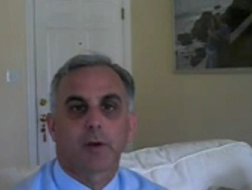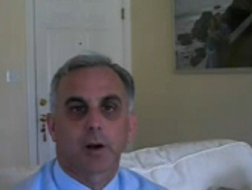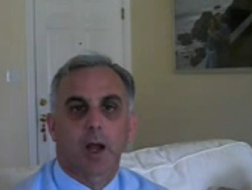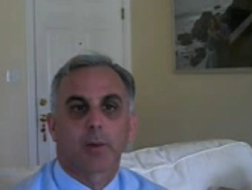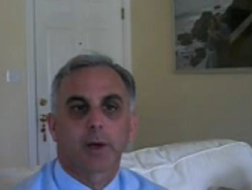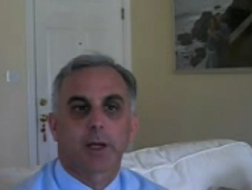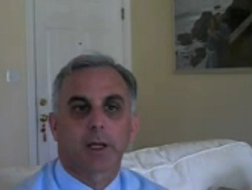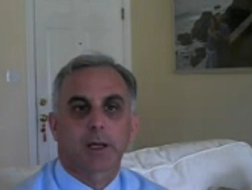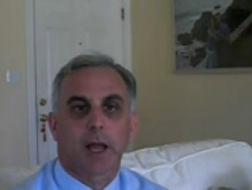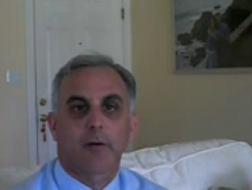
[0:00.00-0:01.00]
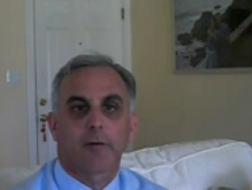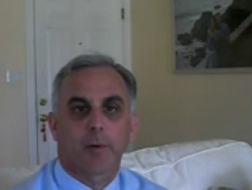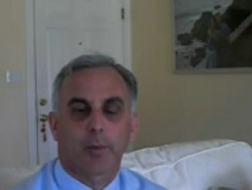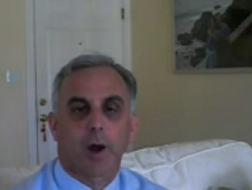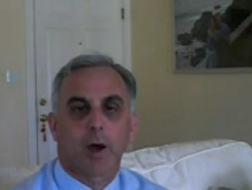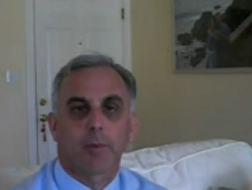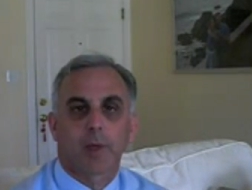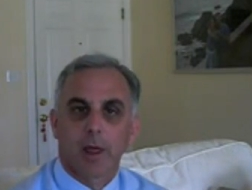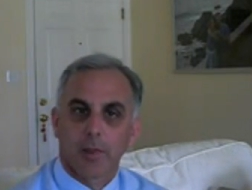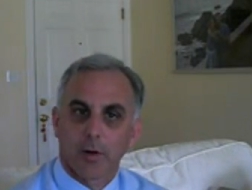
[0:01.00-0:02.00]
company does have a problem,
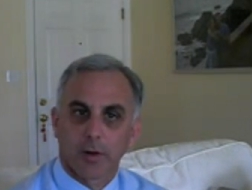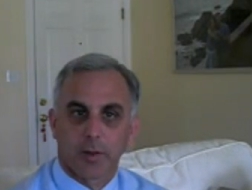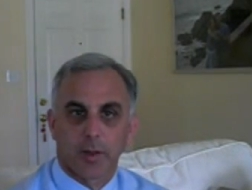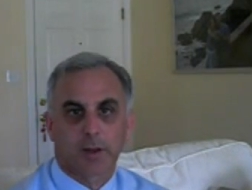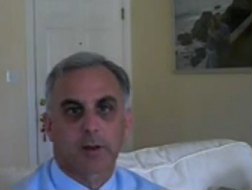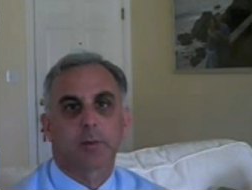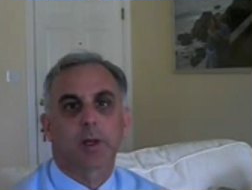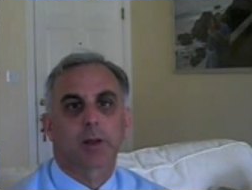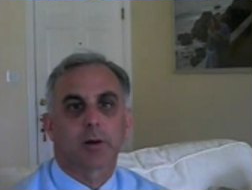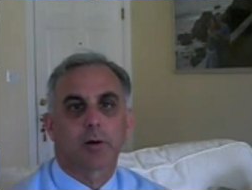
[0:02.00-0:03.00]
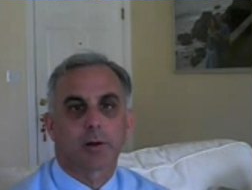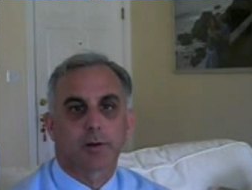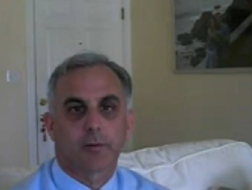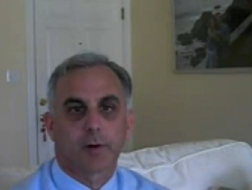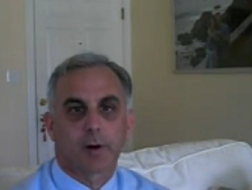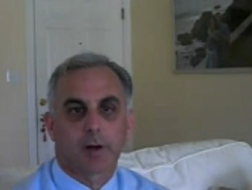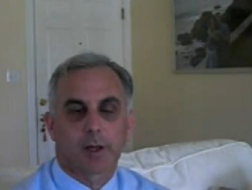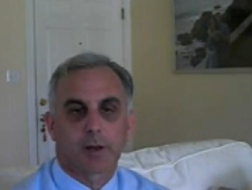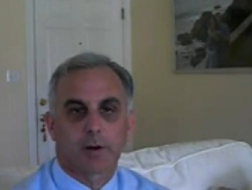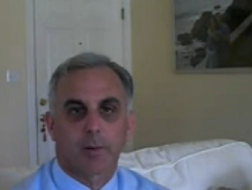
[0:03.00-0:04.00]
those things could be sold for a
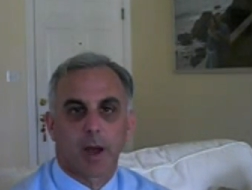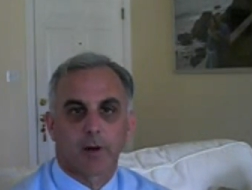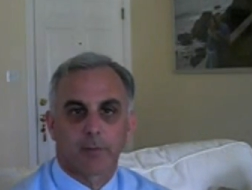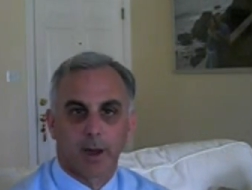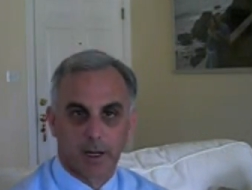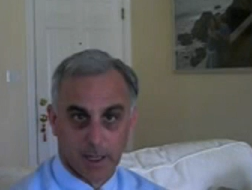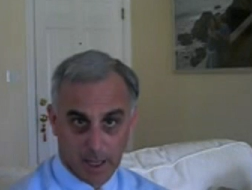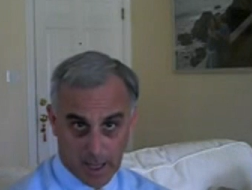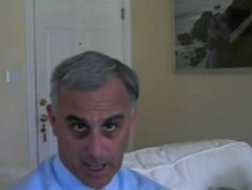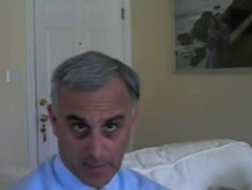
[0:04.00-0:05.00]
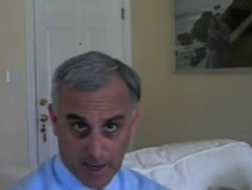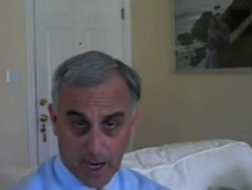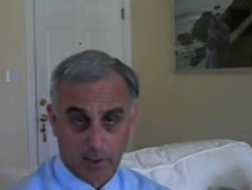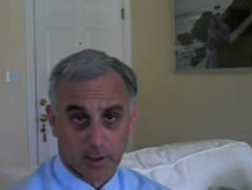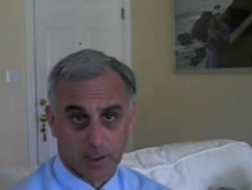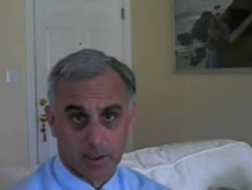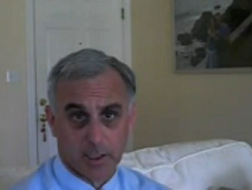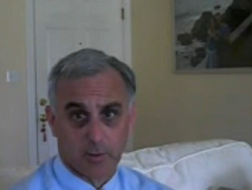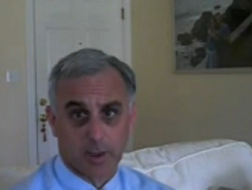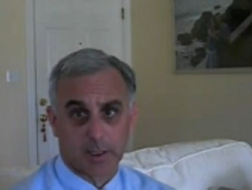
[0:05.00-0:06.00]
certain amount of money, and that actually
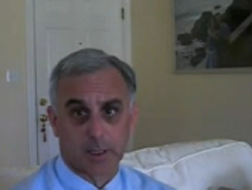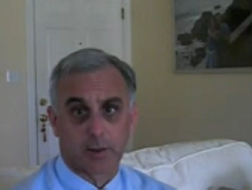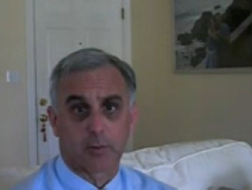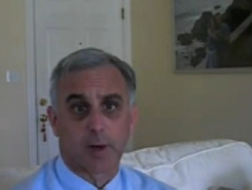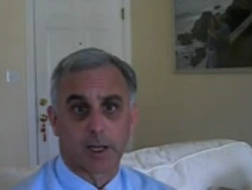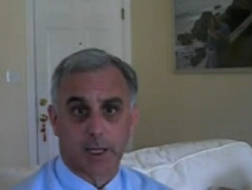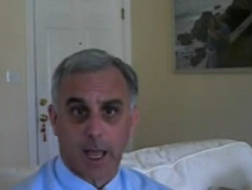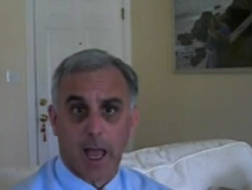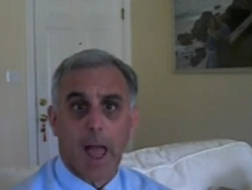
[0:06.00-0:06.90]
decreases the risk.